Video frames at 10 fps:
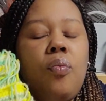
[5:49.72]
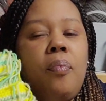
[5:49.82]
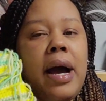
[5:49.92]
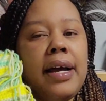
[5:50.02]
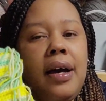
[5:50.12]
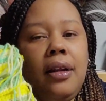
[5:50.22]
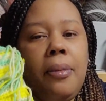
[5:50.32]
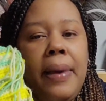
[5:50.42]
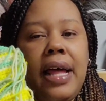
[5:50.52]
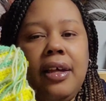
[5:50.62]
my
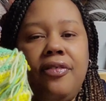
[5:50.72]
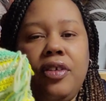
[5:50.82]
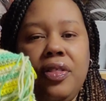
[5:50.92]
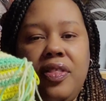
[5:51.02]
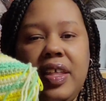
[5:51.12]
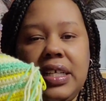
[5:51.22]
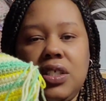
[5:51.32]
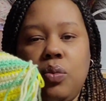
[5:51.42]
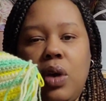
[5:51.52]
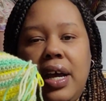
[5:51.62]
color palette for
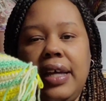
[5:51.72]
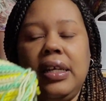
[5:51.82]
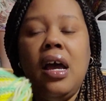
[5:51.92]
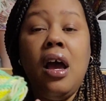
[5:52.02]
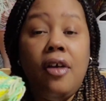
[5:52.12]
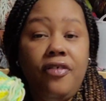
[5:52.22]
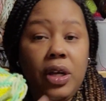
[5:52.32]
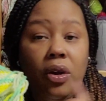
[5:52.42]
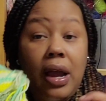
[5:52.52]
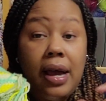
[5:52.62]
this one,
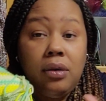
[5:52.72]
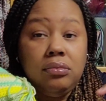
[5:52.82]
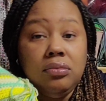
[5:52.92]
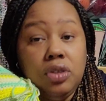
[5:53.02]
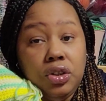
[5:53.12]
figure out,